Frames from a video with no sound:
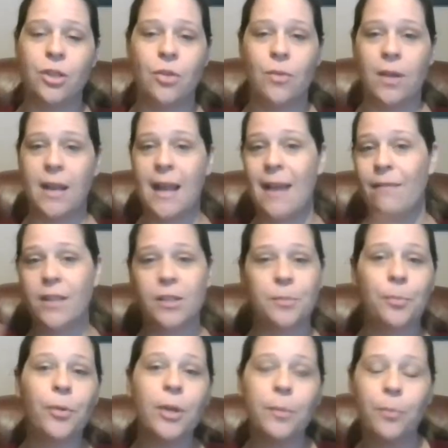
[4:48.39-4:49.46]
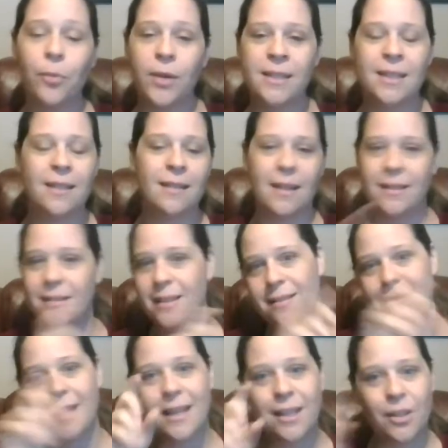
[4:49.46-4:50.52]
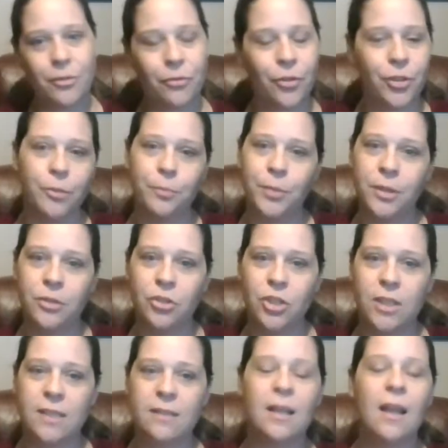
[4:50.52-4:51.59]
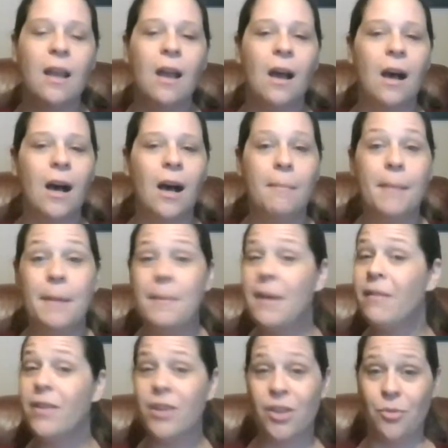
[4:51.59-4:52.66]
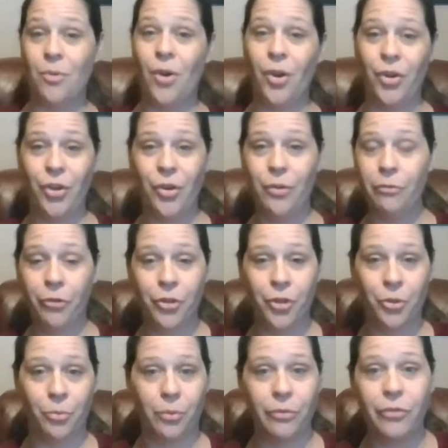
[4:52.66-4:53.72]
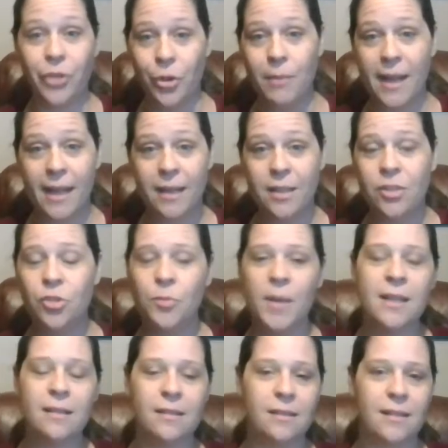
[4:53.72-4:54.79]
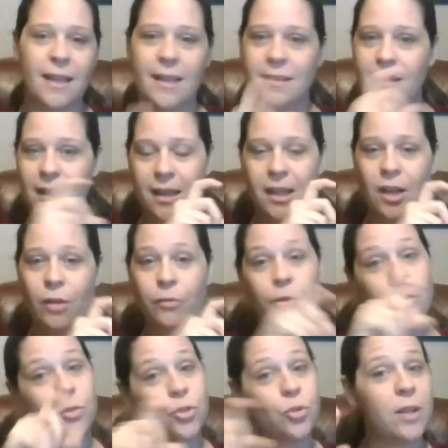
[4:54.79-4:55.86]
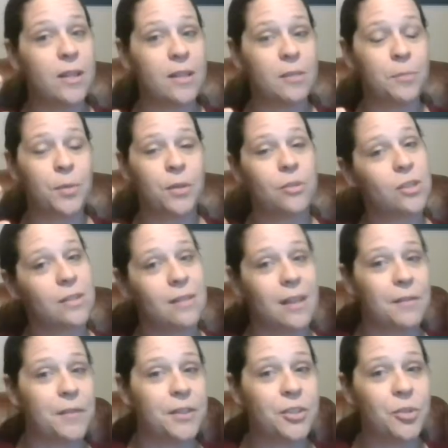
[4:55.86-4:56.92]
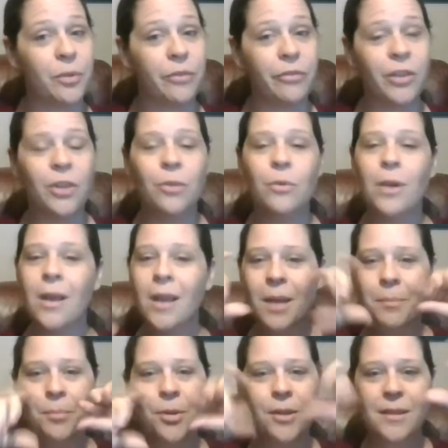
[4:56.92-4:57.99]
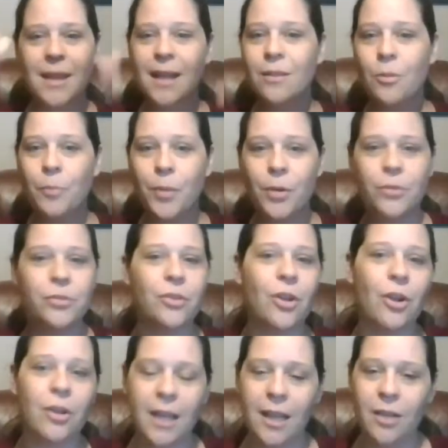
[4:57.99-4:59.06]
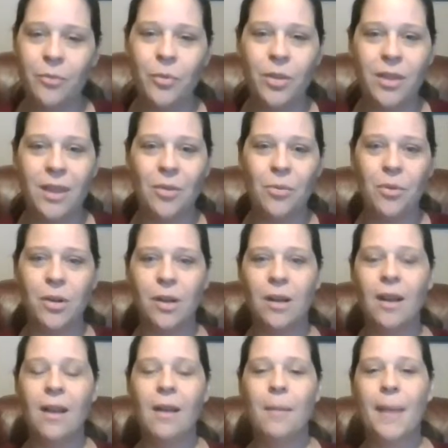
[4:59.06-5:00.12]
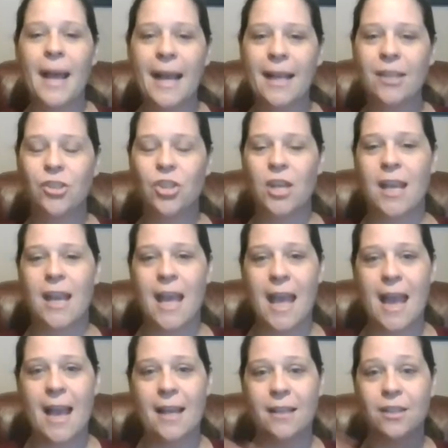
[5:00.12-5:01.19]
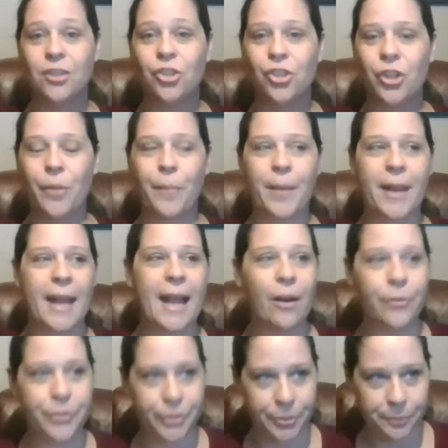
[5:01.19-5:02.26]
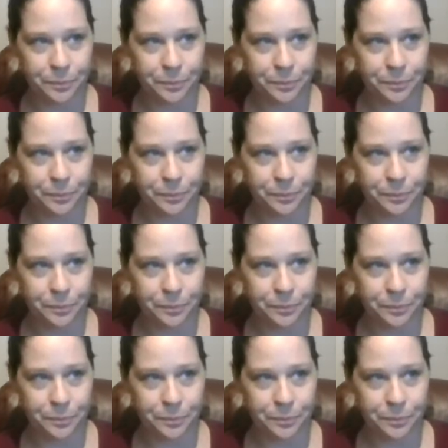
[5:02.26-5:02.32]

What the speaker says: You can have these pre-printed that says, thank you for your purchase. Maybe have a QR code for your review management. It says, if you enjoyed this purchase, leave us a review. Put that little postcard in with your packaging and ship it out.